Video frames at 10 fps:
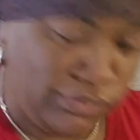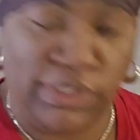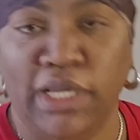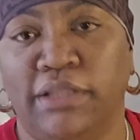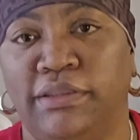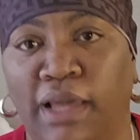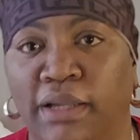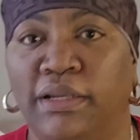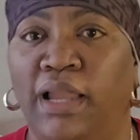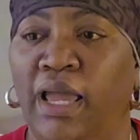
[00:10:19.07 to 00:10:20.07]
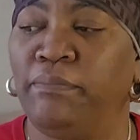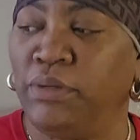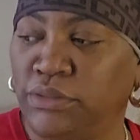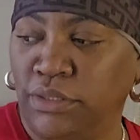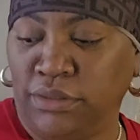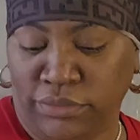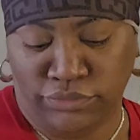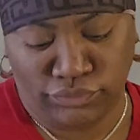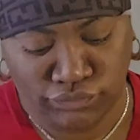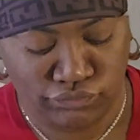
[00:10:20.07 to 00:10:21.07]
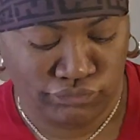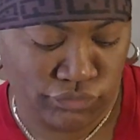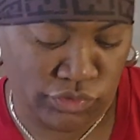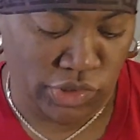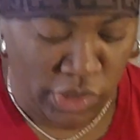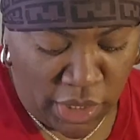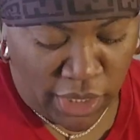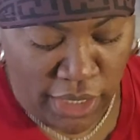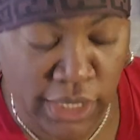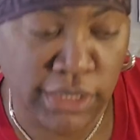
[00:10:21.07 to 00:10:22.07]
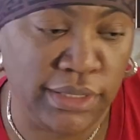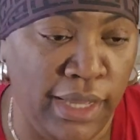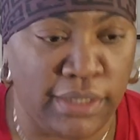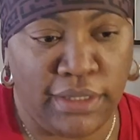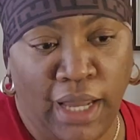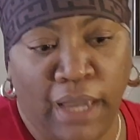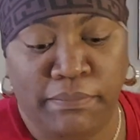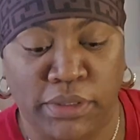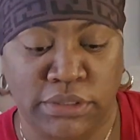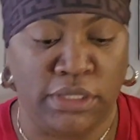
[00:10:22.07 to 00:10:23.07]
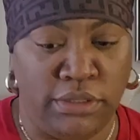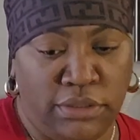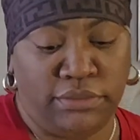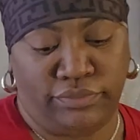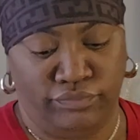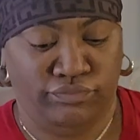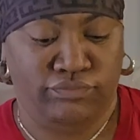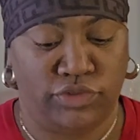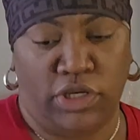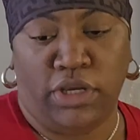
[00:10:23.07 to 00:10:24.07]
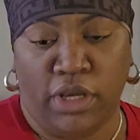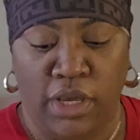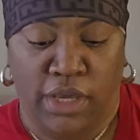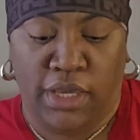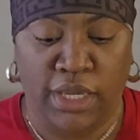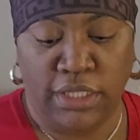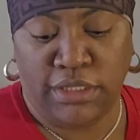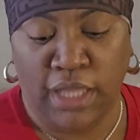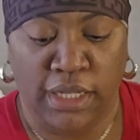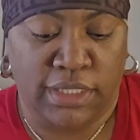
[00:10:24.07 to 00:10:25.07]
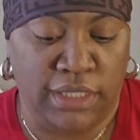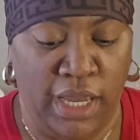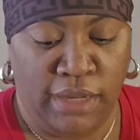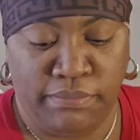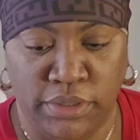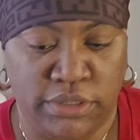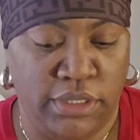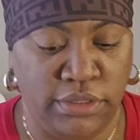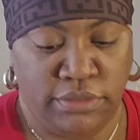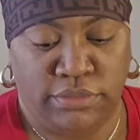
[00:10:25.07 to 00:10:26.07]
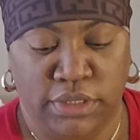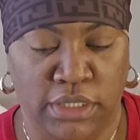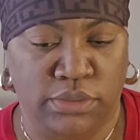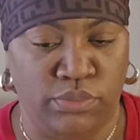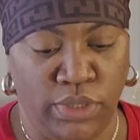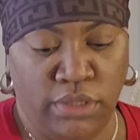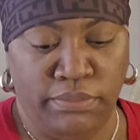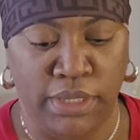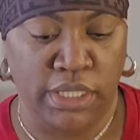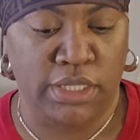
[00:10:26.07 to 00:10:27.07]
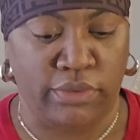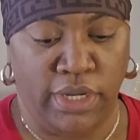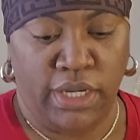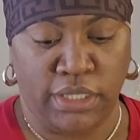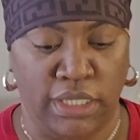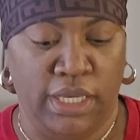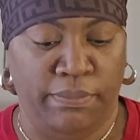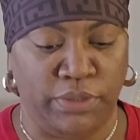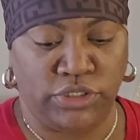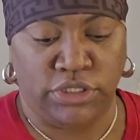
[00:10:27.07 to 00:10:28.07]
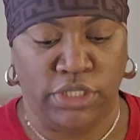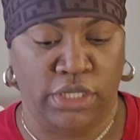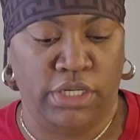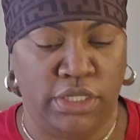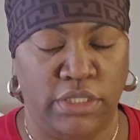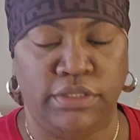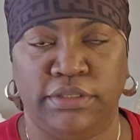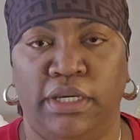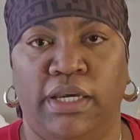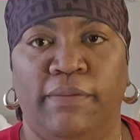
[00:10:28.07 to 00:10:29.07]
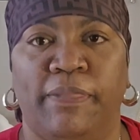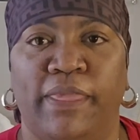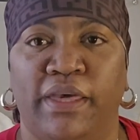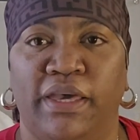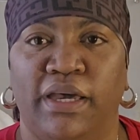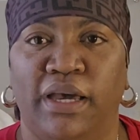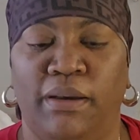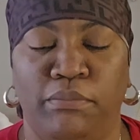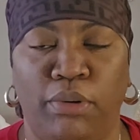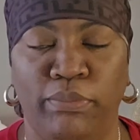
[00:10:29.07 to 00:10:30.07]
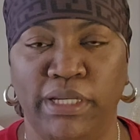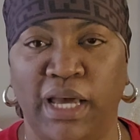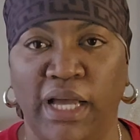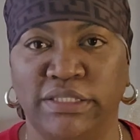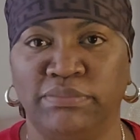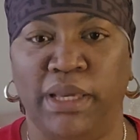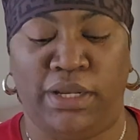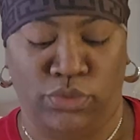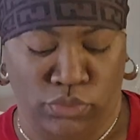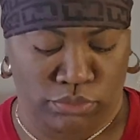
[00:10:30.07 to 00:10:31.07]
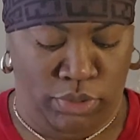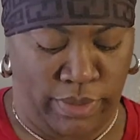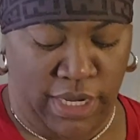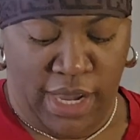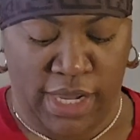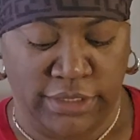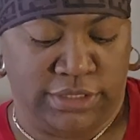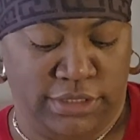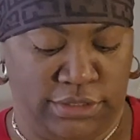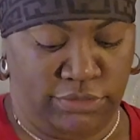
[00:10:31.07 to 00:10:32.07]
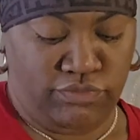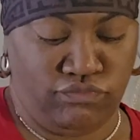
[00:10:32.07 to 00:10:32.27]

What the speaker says: Hit that like button. Hit that like button. Hit that like button. It will be greatly appreciated. Yeah. A Bobby dance me I do. Bobby dance.